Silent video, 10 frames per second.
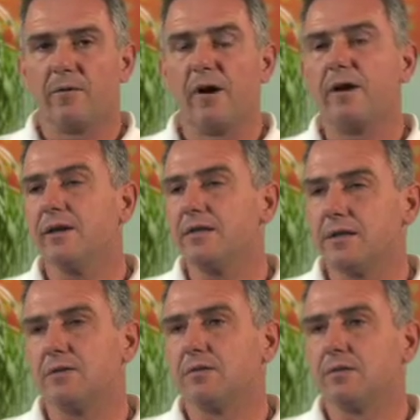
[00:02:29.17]
very
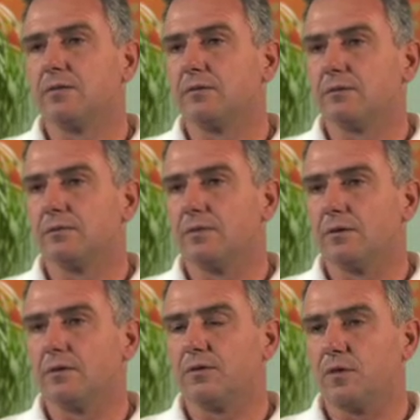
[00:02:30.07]
easy to
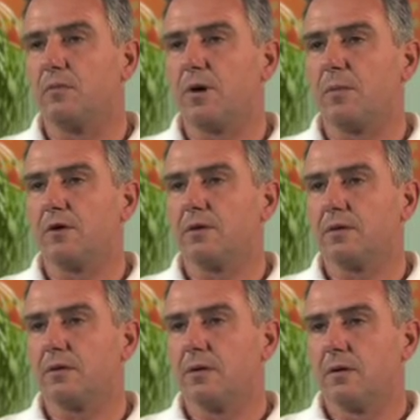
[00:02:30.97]
to
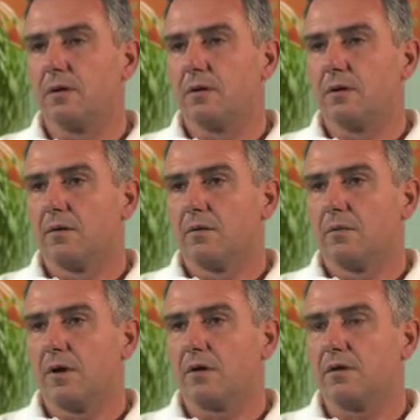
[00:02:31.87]
implement
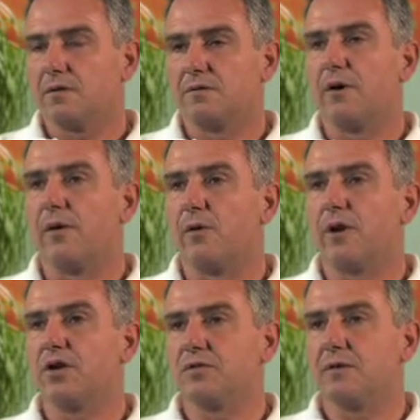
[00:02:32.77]
because it's very
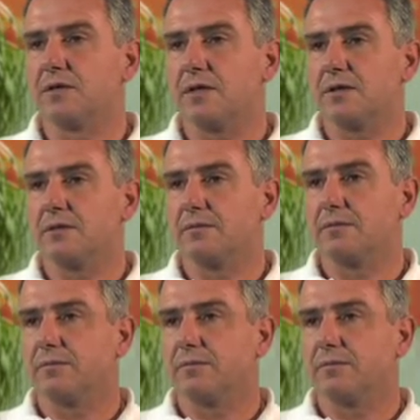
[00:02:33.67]
rich for that.